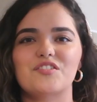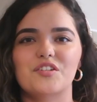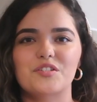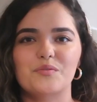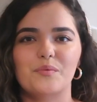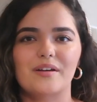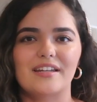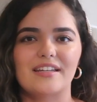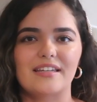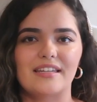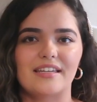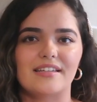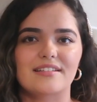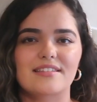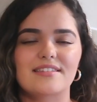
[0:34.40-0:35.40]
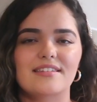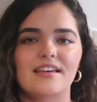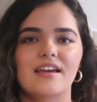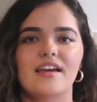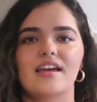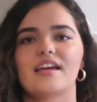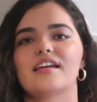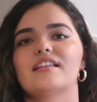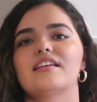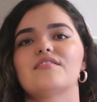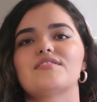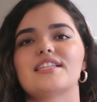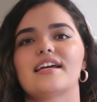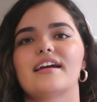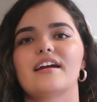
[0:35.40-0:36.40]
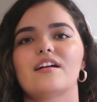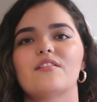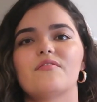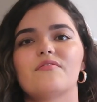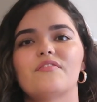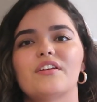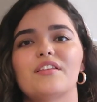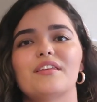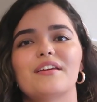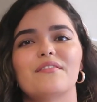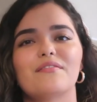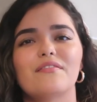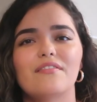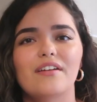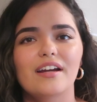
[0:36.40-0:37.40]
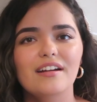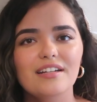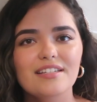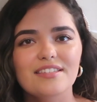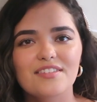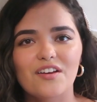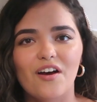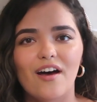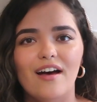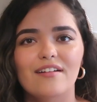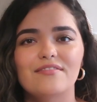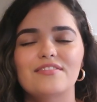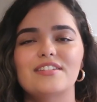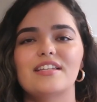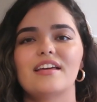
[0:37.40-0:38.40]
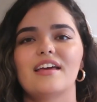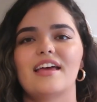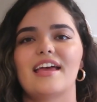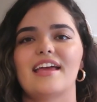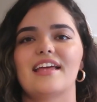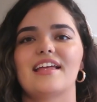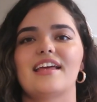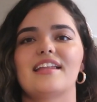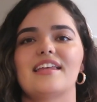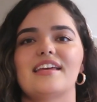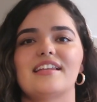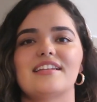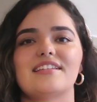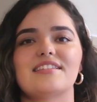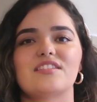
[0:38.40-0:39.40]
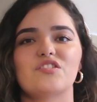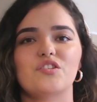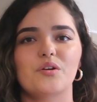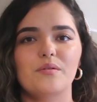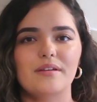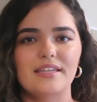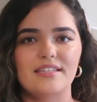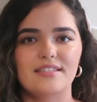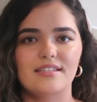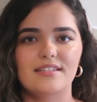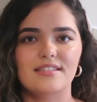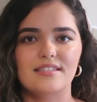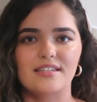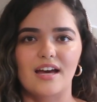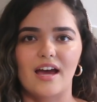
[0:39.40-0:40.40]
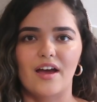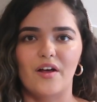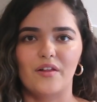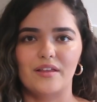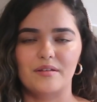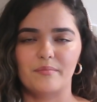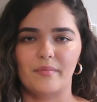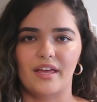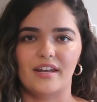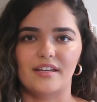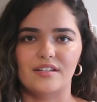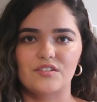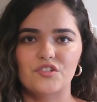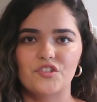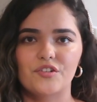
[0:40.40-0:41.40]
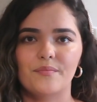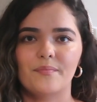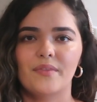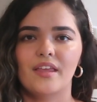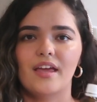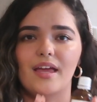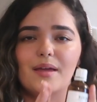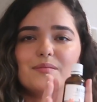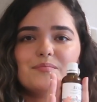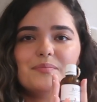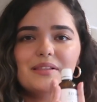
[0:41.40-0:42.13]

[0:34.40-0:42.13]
just what it needs. It leaves the hair feeling very soft and it is so easy to style and manage. And